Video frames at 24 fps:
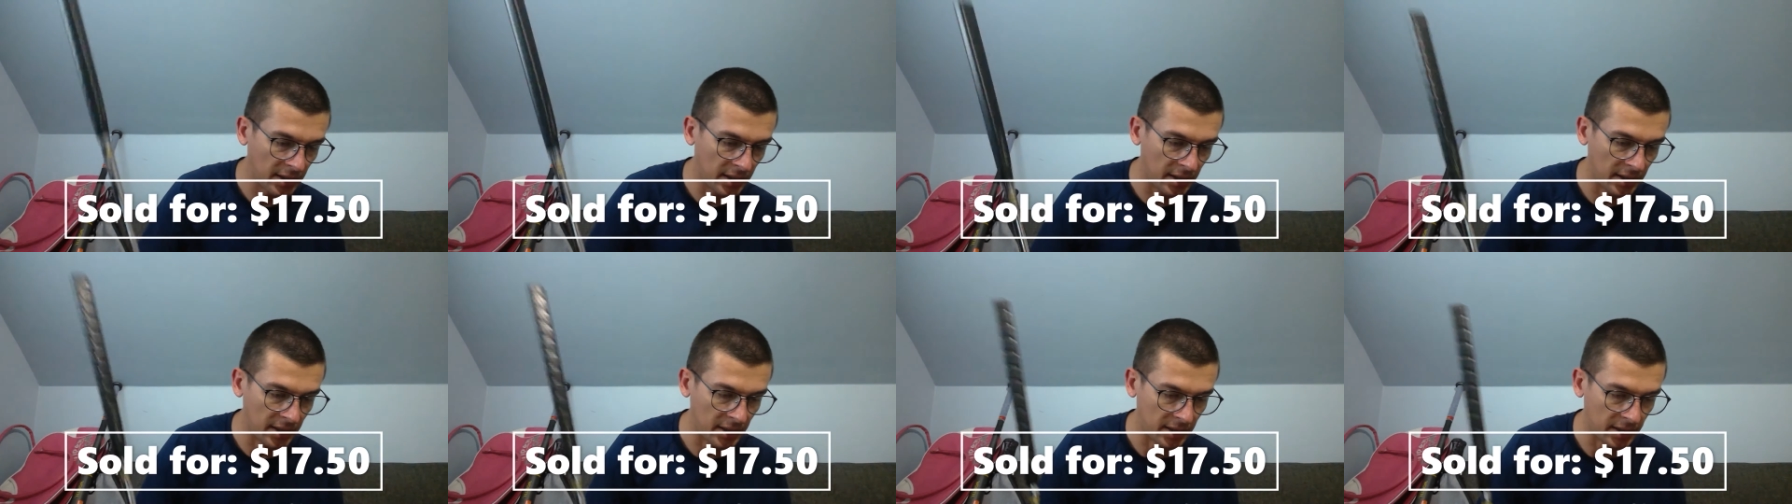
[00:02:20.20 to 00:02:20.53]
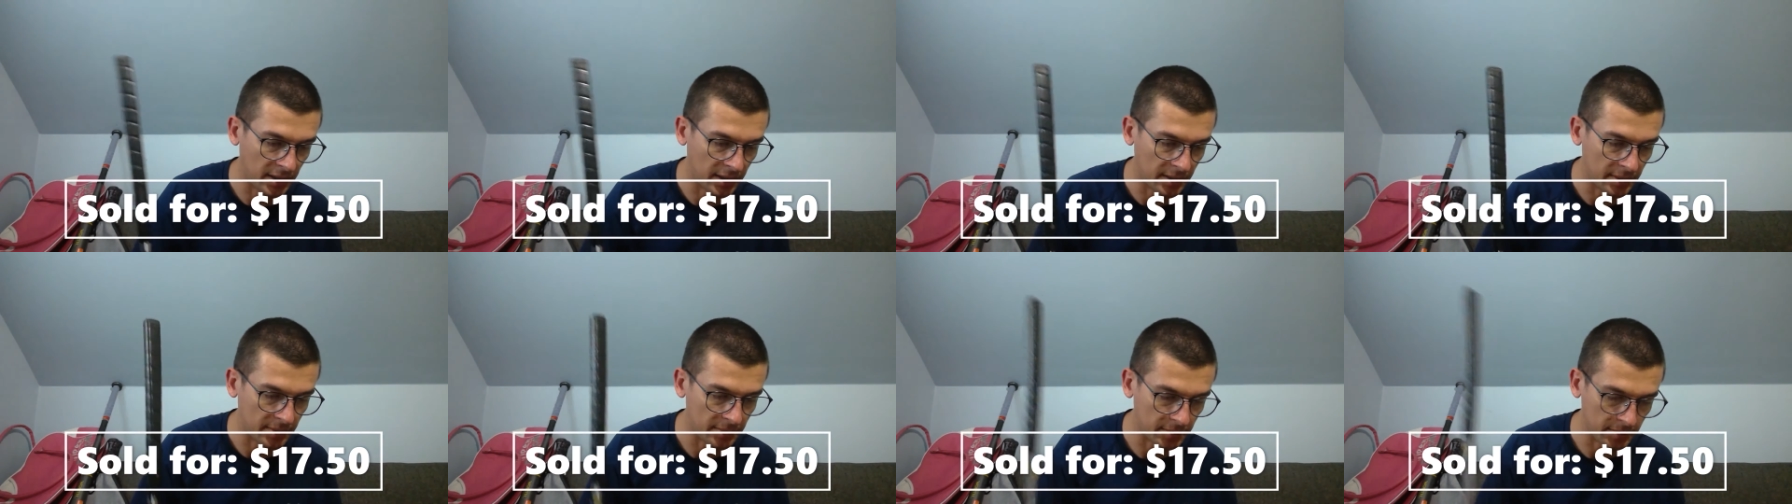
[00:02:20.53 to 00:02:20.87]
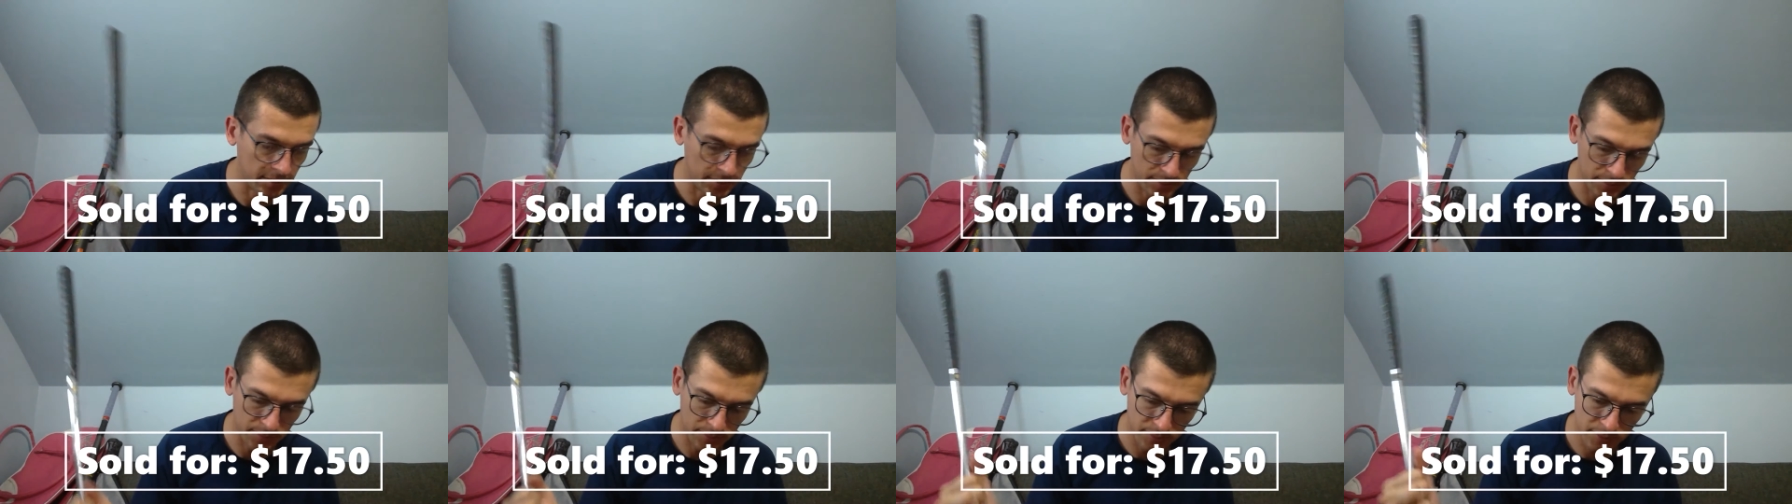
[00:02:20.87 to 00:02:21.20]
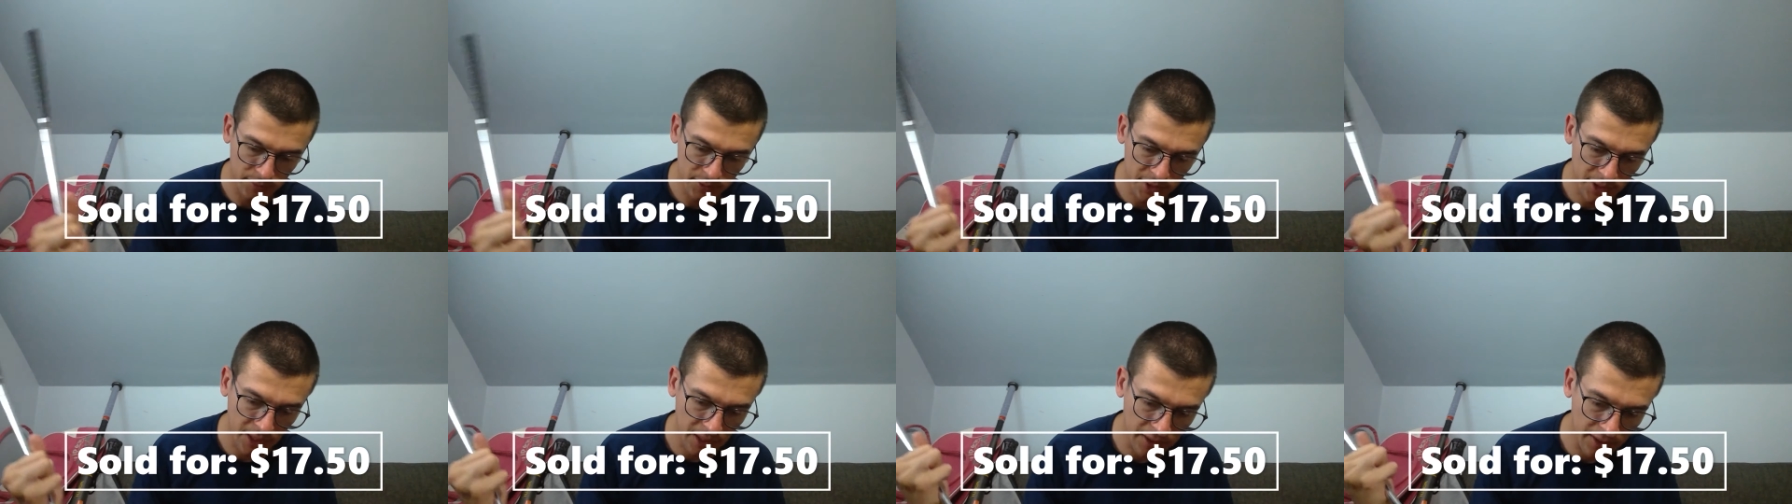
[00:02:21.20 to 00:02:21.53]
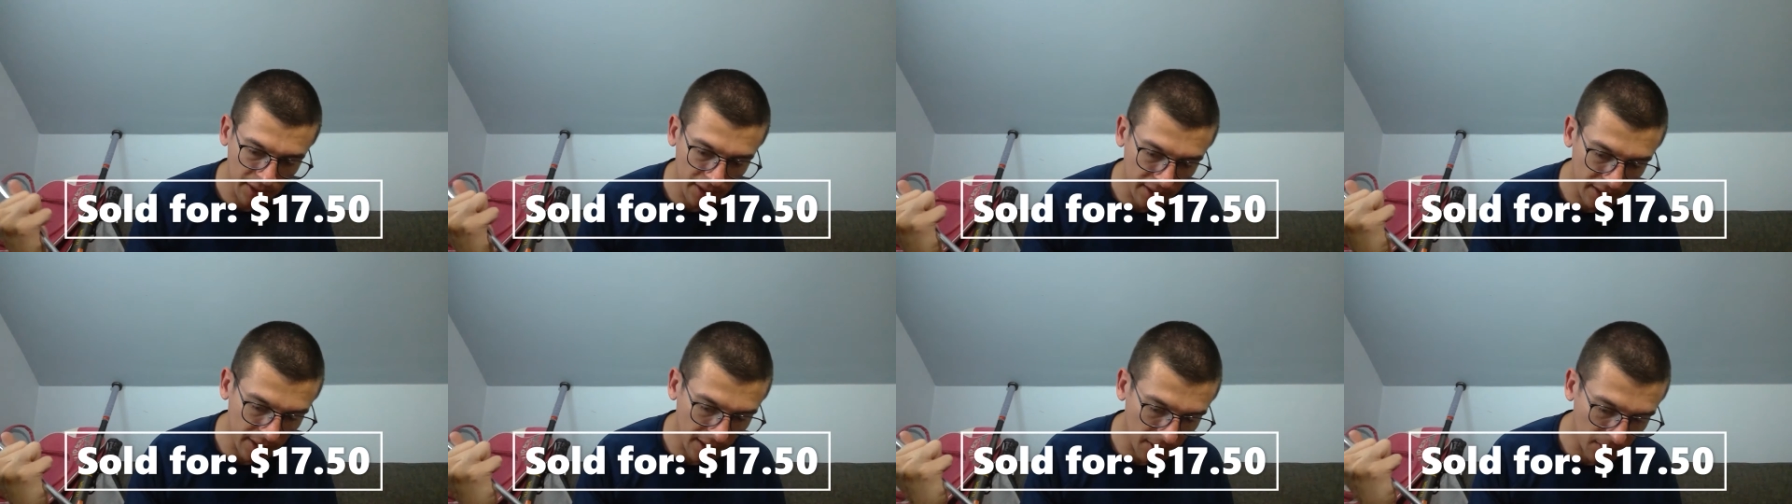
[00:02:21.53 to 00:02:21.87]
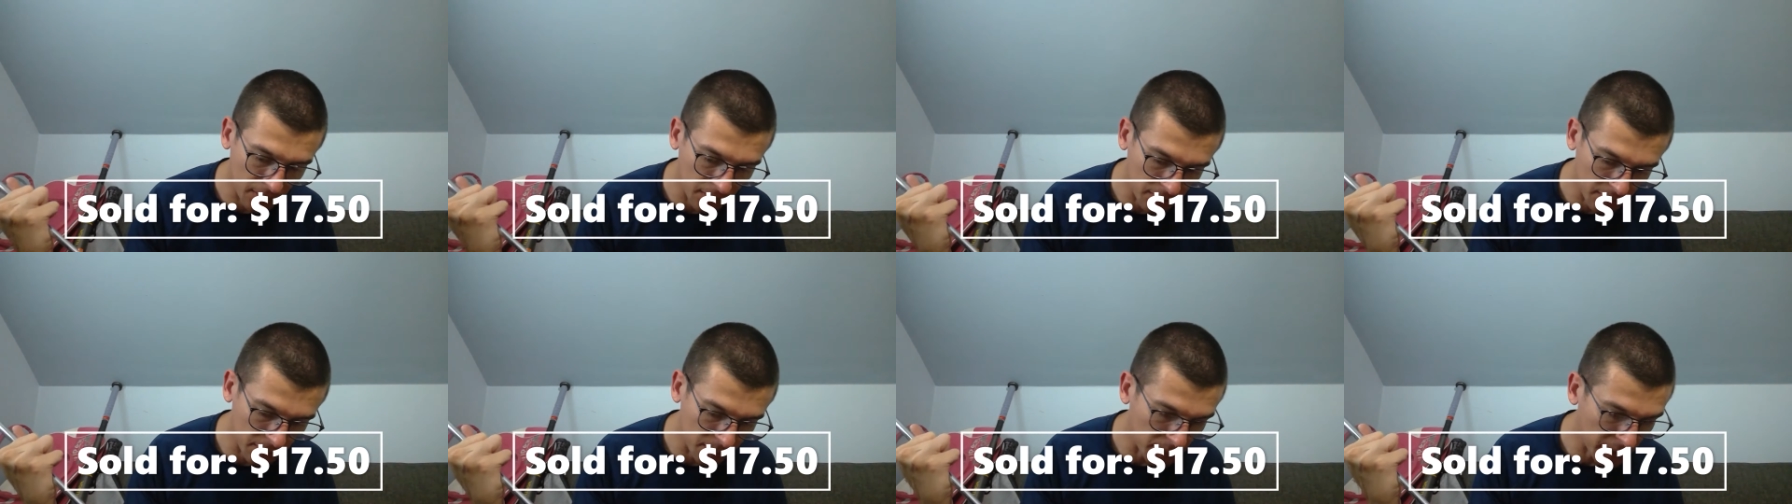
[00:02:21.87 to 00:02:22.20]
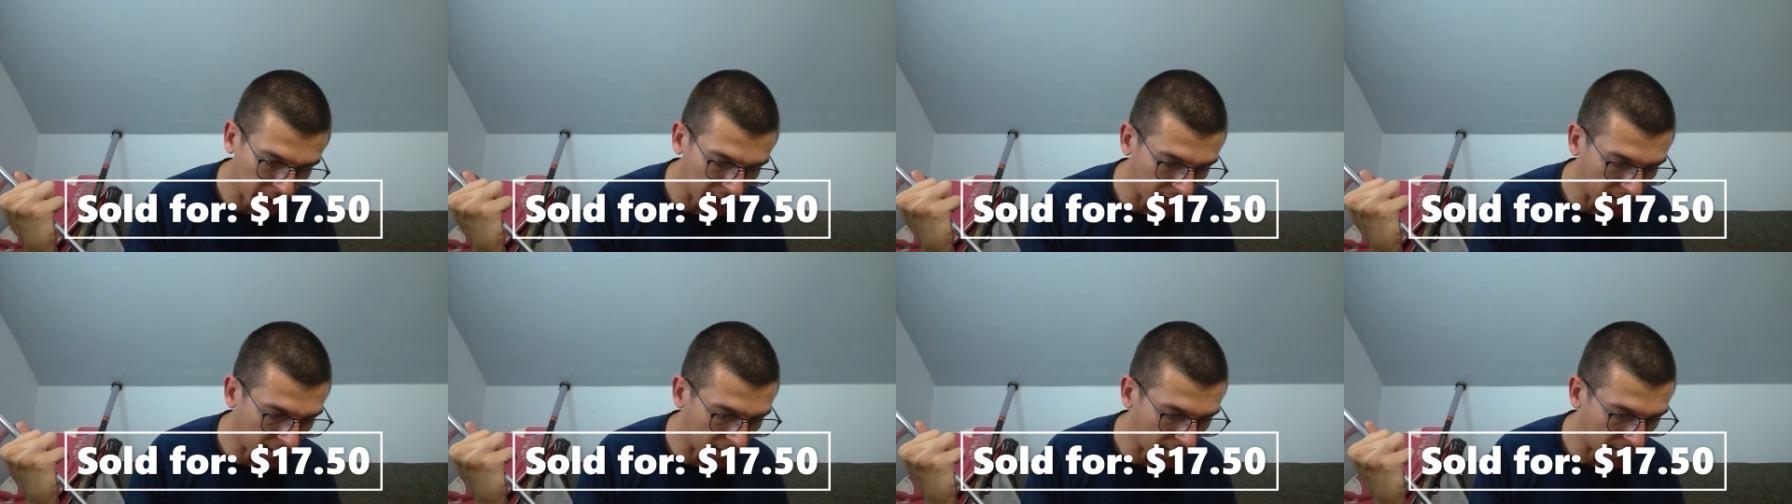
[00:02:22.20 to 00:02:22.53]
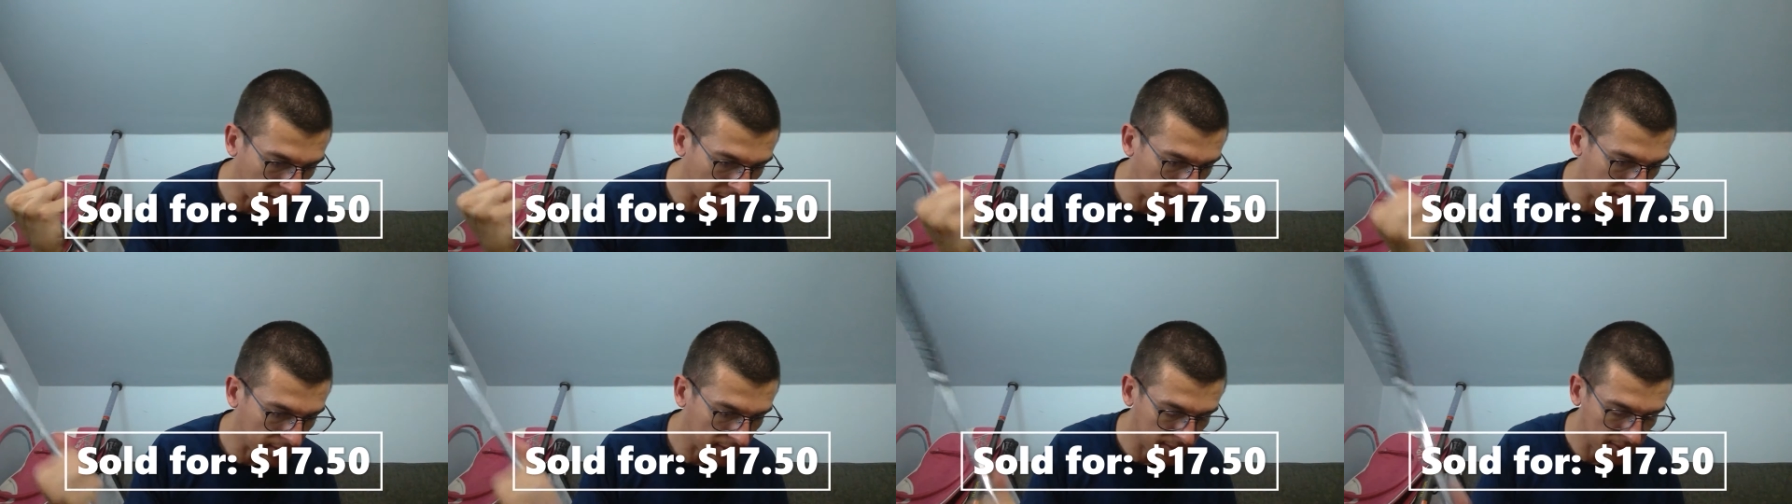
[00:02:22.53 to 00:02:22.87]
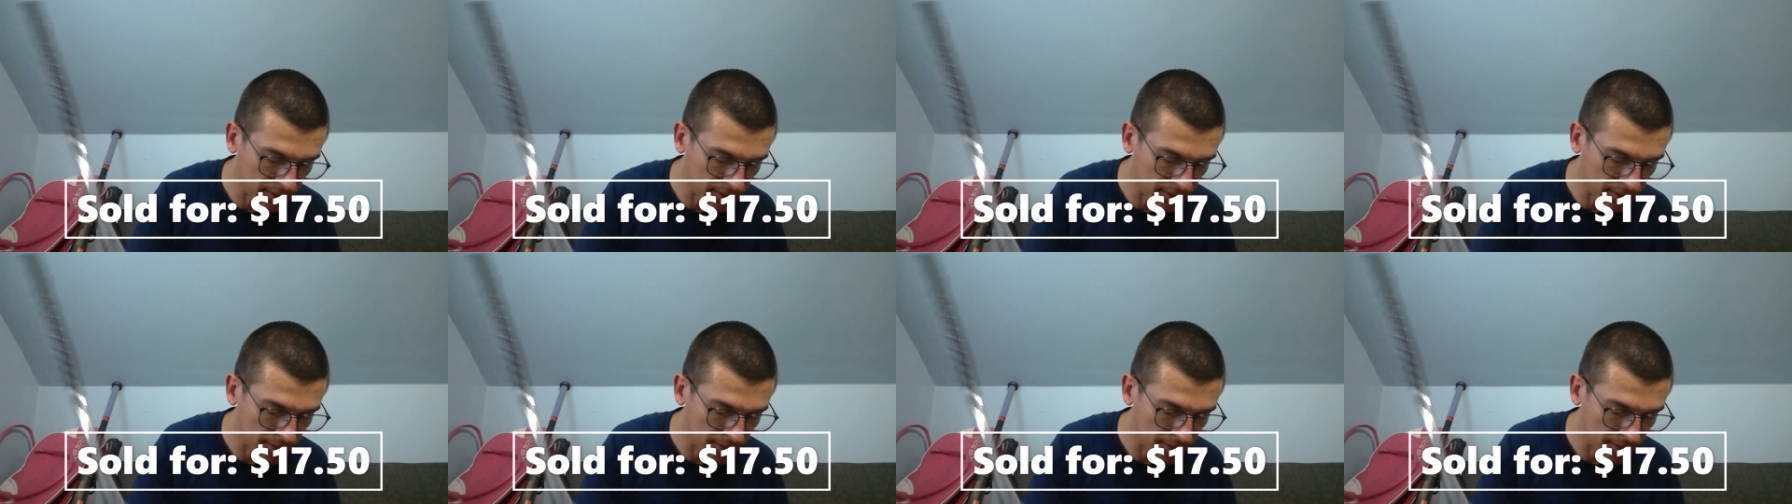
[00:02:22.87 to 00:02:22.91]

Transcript: Um, it's got like that golden bear on it.